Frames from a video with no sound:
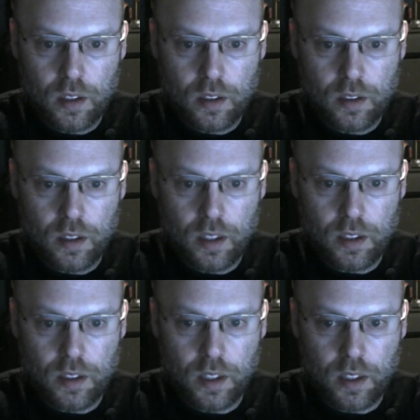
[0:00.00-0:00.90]

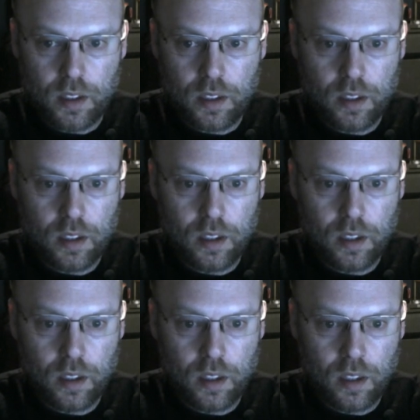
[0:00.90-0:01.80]
statistics,
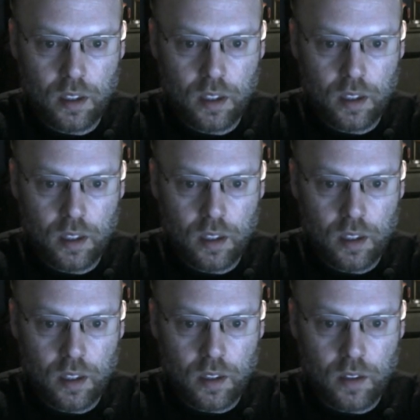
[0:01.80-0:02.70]

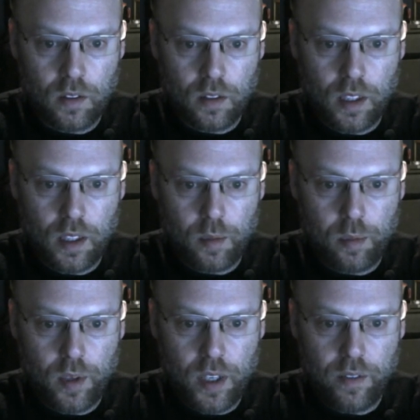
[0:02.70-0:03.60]
look at our
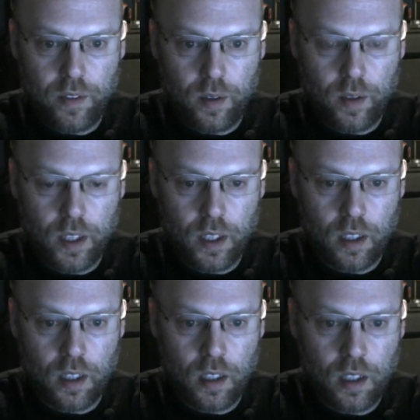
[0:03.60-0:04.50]
preview here,